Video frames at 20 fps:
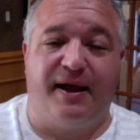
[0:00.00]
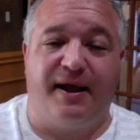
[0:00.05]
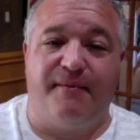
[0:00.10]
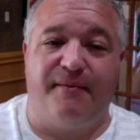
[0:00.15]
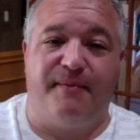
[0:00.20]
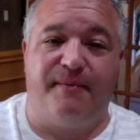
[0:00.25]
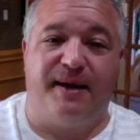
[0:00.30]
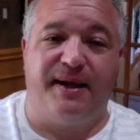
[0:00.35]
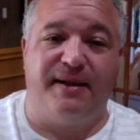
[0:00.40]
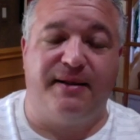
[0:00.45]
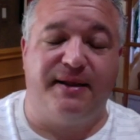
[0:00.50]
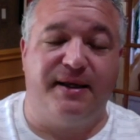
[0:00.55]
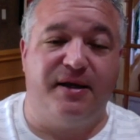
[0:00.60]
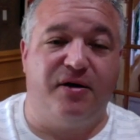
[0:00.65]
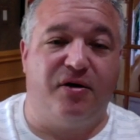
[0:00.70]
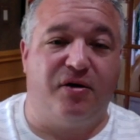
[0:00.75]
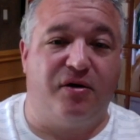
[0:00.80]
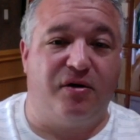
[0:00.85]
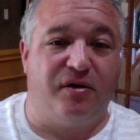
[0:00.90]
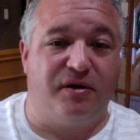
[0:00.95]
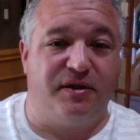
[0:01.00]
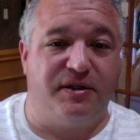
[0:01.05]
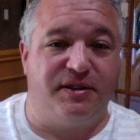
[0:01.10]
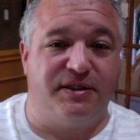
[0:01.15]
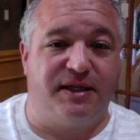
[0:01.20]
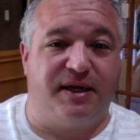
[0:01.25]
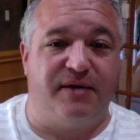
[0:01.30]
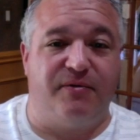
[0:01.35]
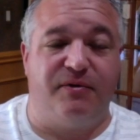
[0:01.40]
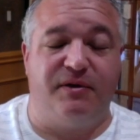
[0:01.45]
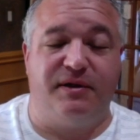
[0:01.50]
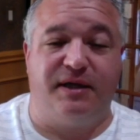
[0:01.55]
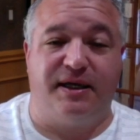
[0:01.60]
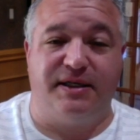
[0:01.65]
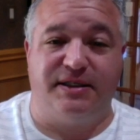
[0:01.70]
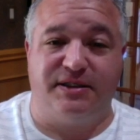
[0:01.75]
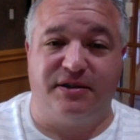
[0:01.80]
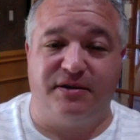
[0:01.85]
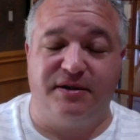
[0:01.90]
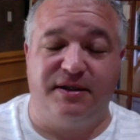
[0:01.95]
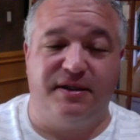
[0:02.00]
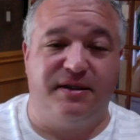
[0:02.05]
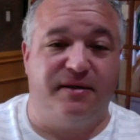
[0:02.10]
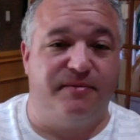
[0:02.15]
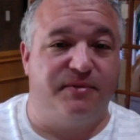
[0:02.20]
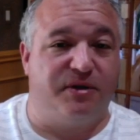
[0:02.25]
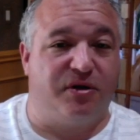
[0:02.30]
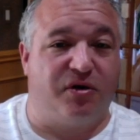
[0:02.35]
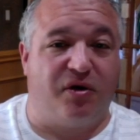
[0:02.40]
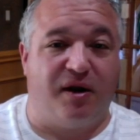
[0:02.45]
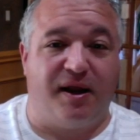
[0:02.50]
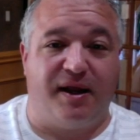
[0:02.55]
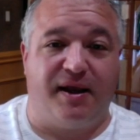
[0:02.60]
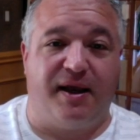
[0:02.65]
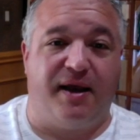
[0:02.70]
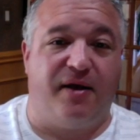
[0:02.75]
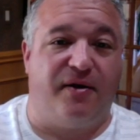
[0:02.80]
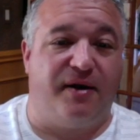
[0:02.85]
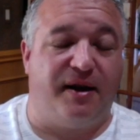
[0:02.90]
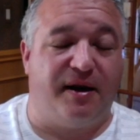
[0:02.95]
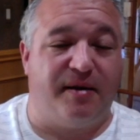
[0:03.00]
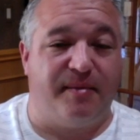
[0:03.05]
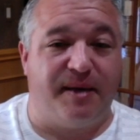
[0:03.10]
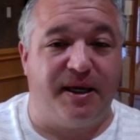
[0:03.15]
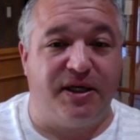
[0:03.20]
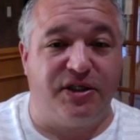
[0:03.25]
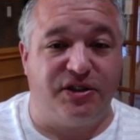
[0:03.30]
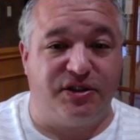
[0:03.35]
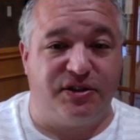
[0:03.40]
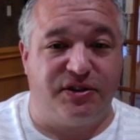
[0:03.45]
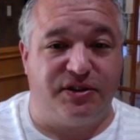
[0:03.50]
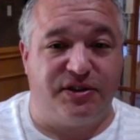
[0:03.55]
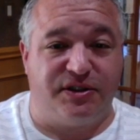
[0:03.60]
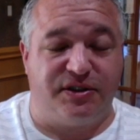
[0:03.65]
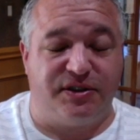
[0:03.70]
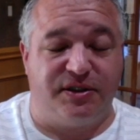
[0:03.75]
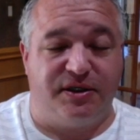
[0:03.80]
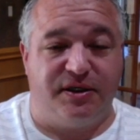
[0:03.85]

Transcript: uh, my lead artist, I really I still need them to crank out animations